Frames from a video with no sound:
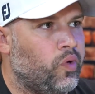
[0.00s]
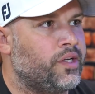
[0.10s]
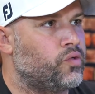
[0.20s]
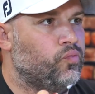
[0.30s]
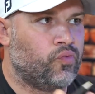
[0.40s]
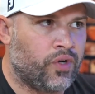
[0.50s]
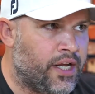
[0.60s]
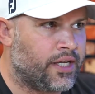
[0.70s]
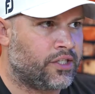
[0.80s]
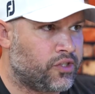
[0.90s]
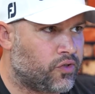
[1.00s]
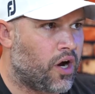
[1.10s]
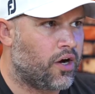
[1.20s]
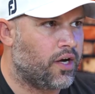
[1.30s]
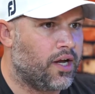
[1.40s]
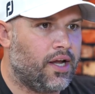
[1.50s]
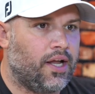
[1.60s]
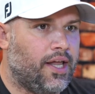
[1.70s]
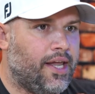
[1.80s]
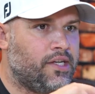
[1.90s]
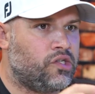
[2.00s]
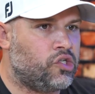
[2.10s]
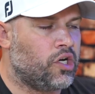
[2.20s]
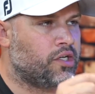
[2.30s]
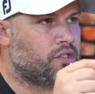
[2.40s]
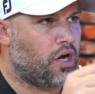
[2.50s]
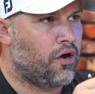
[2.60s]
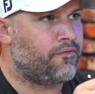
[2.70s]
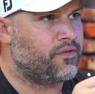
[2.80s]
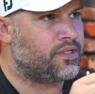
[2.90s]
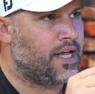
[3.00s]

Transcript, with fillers: We're really strong." Yeah. It just offers